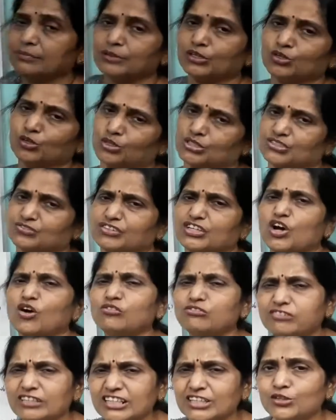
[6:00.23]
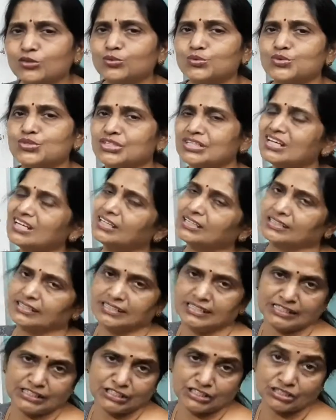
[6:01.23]
because we often use
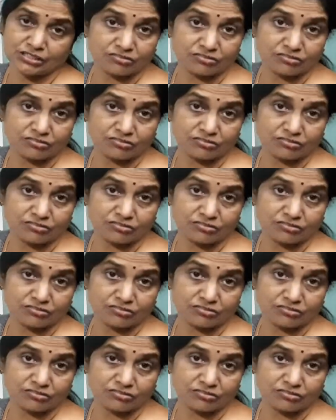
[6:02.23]
these